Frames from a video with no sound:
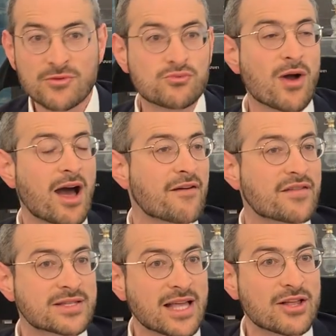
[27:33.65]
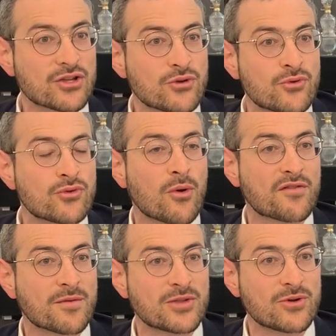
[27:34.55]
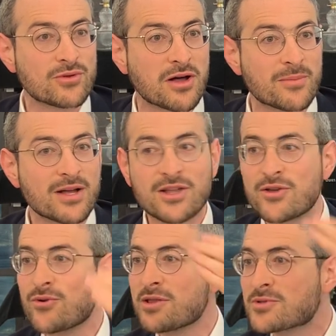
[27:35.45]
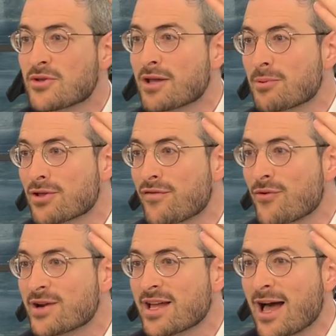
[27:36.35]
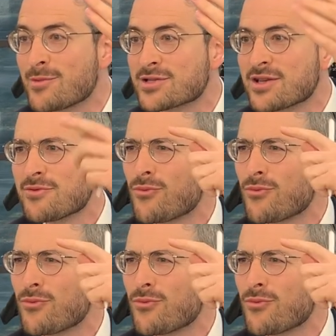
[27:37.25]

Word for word: Rav is telling you, you know it from the Ulam. The Ulam's only up until 40 amas.